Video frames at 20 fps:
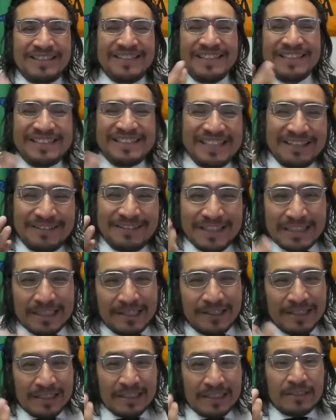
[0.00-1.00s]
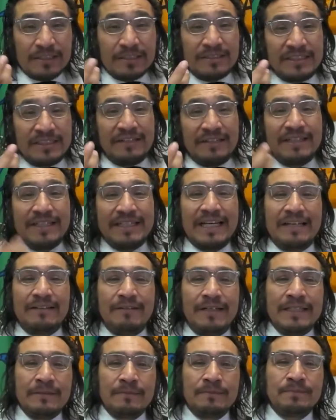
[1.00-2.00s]
sharing that,
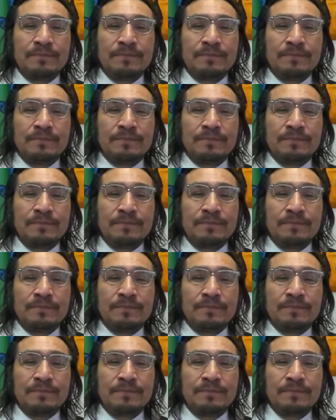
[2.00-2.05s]
right?